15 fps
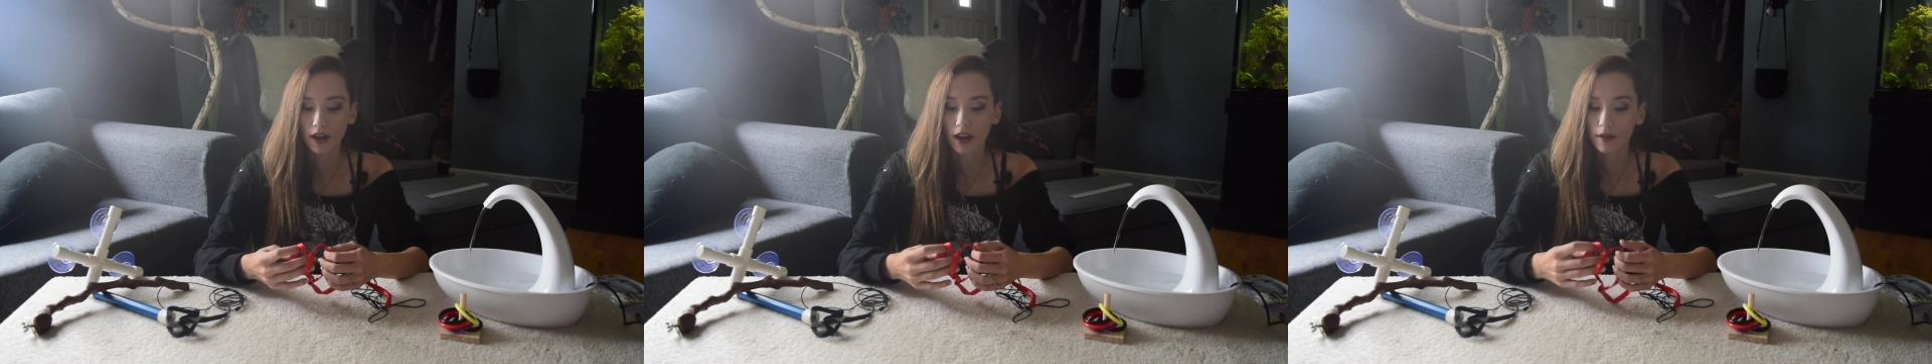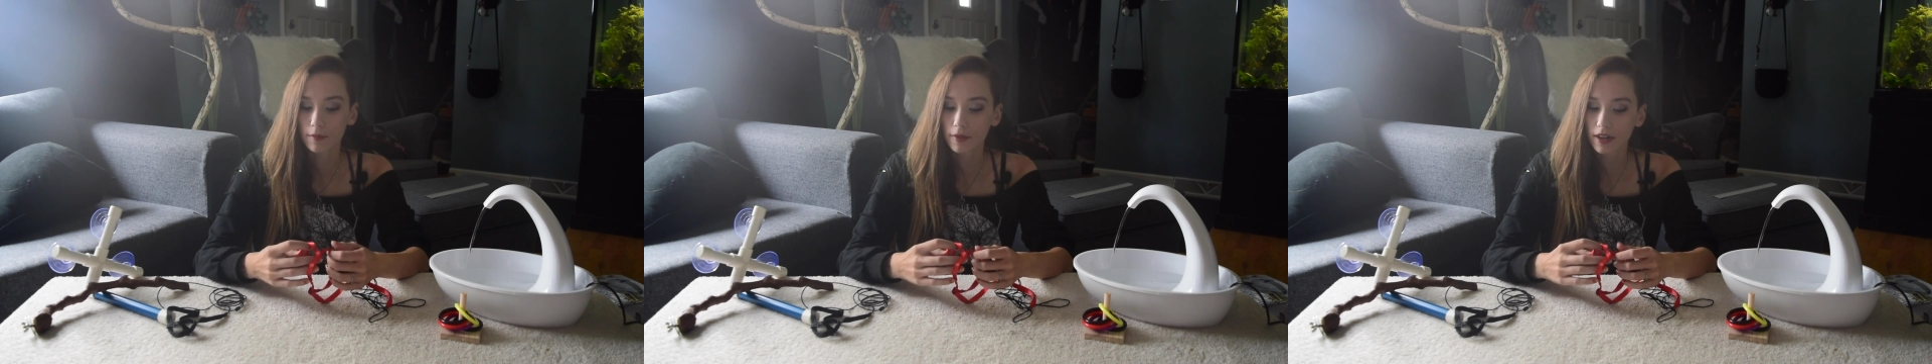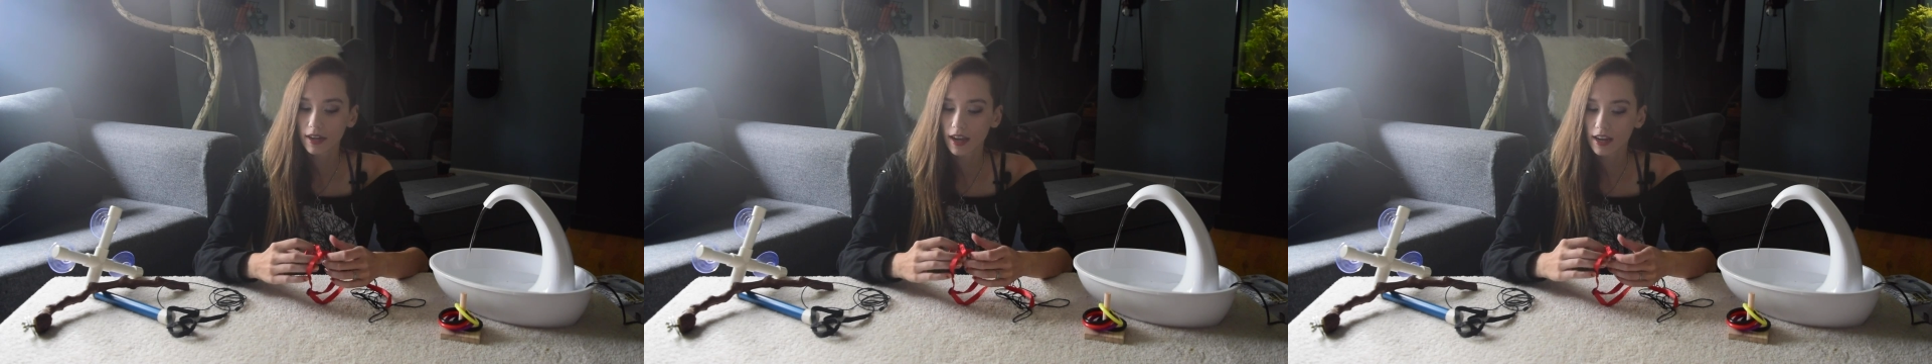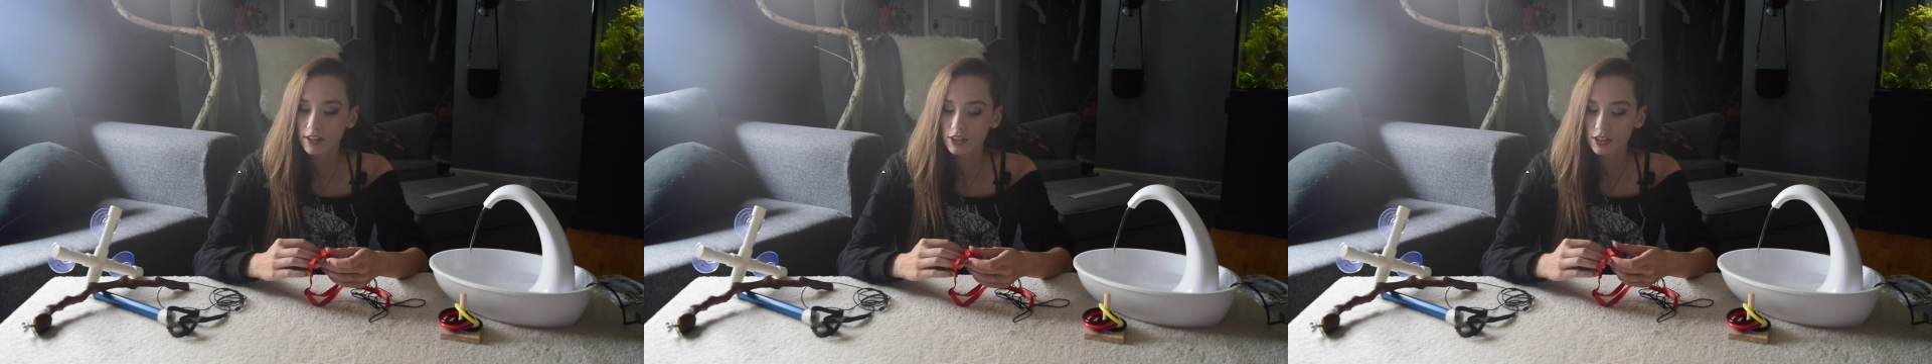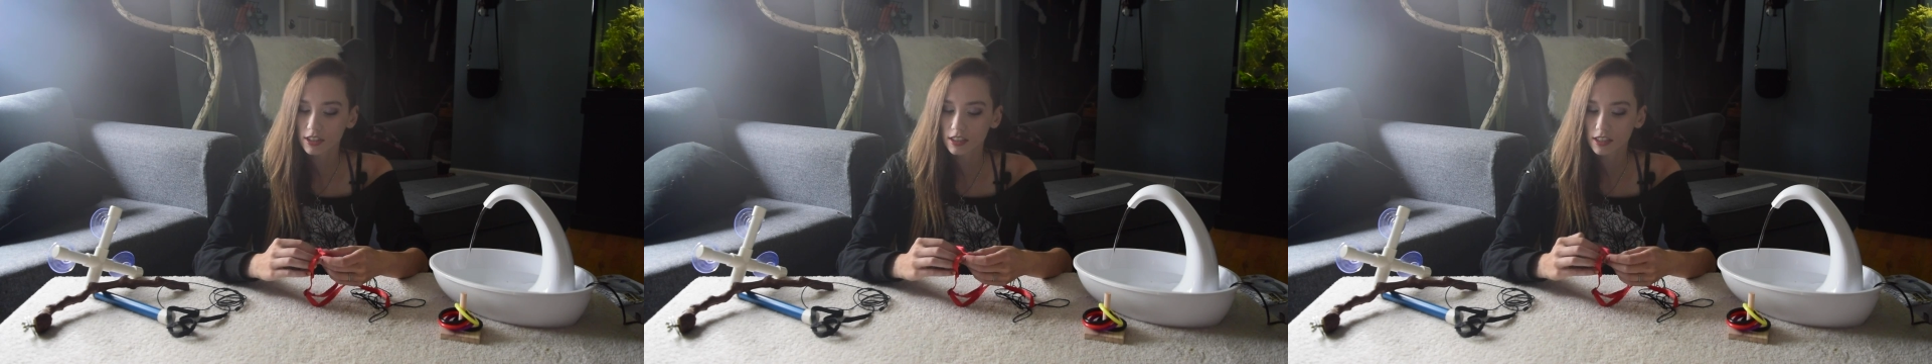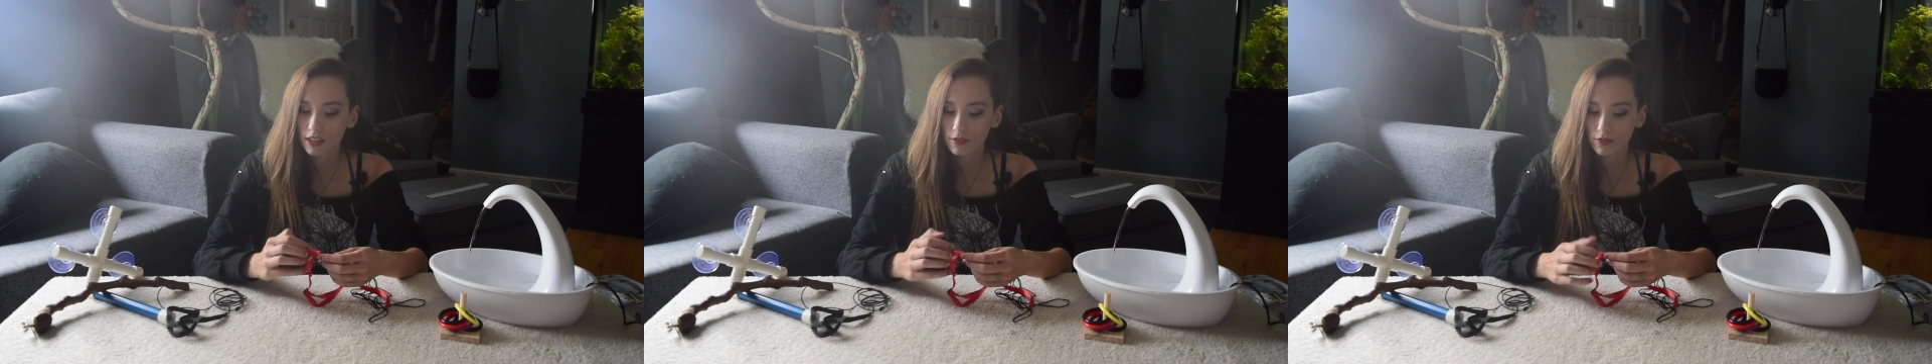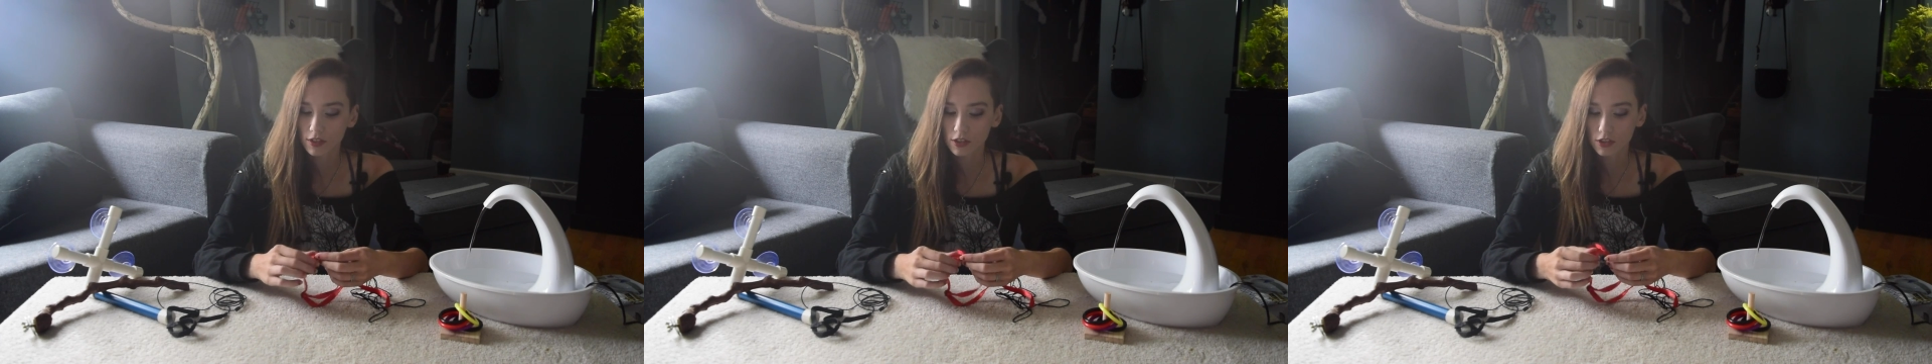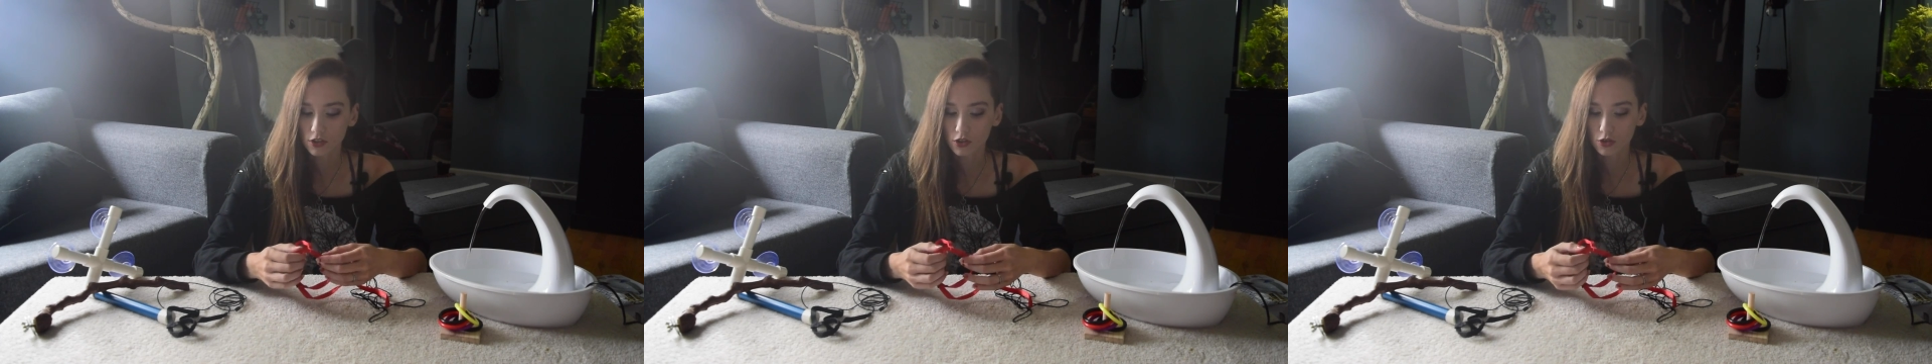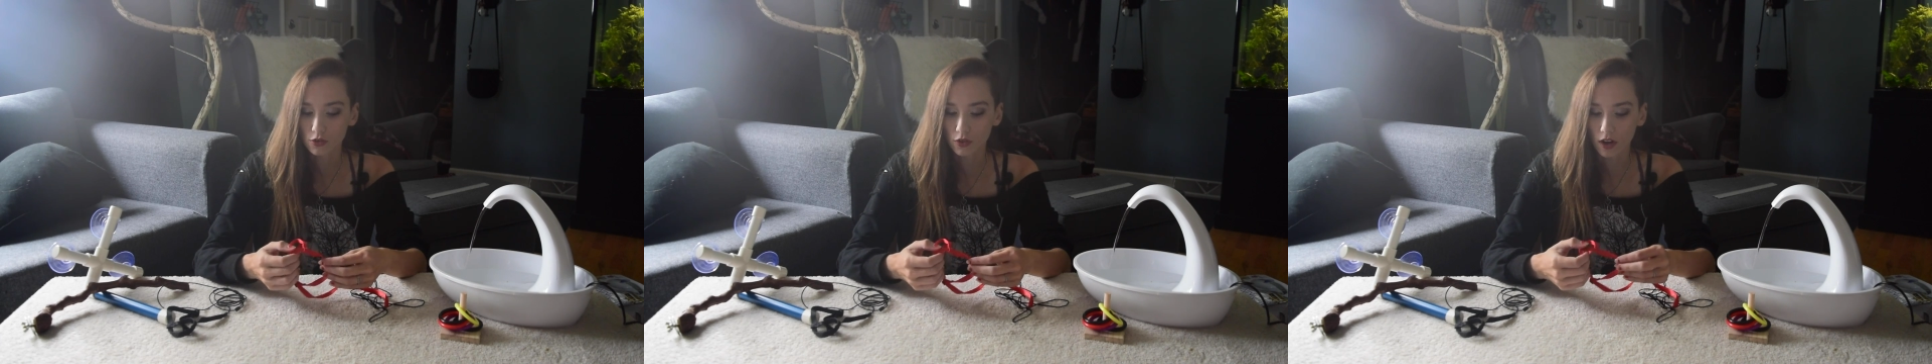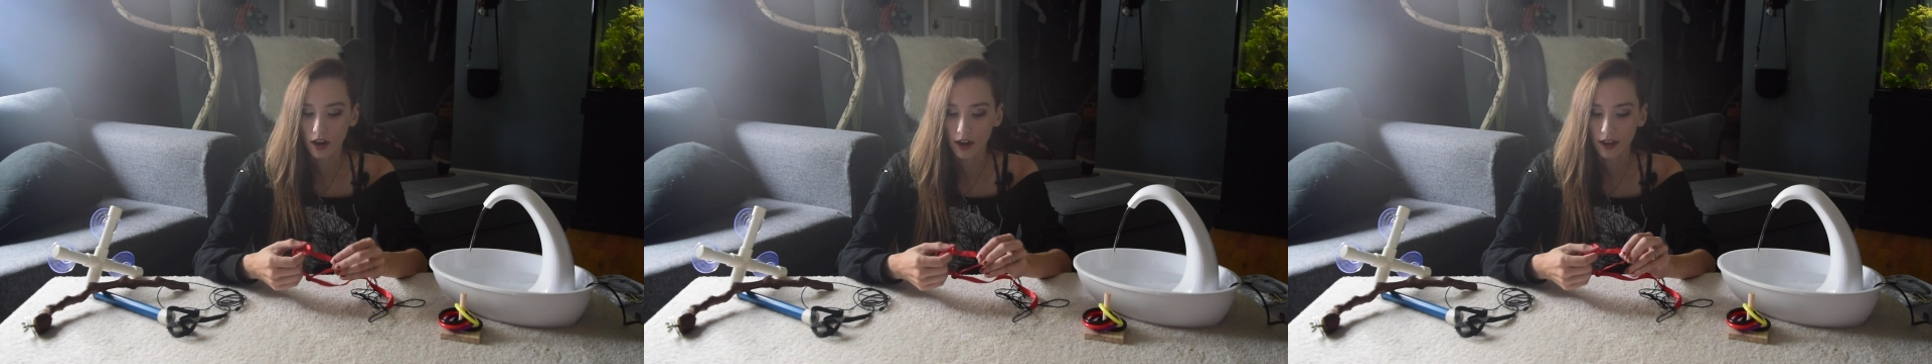I might actually give this a
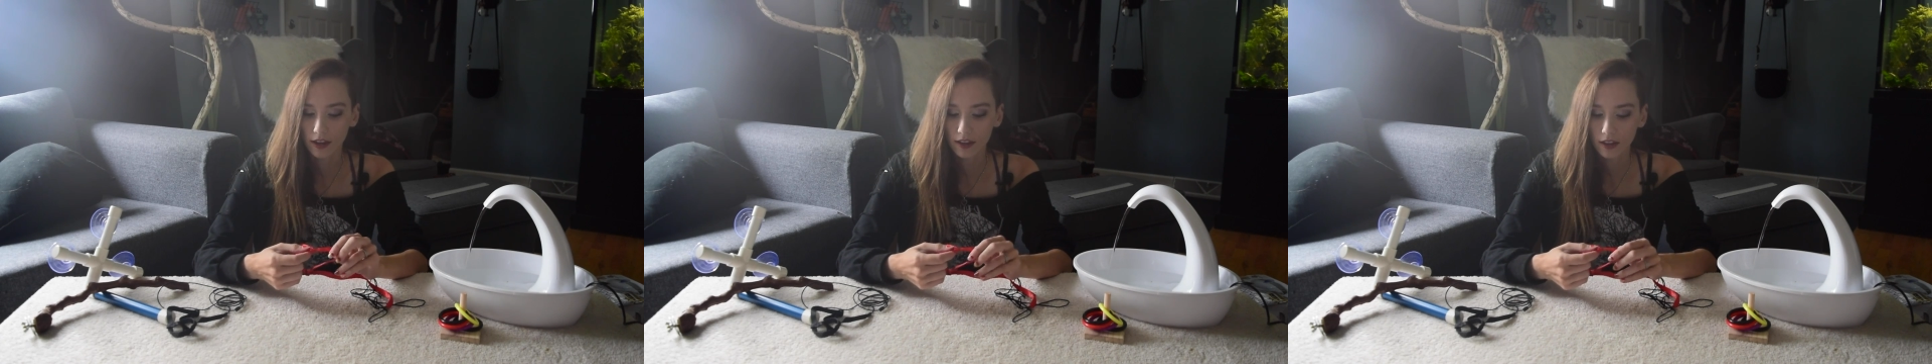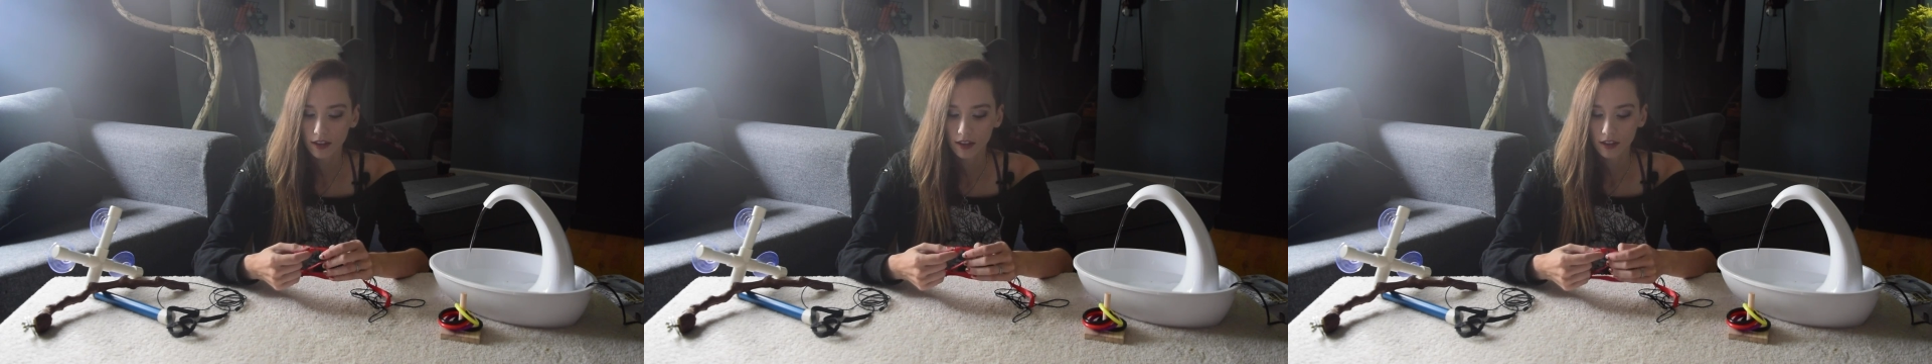try,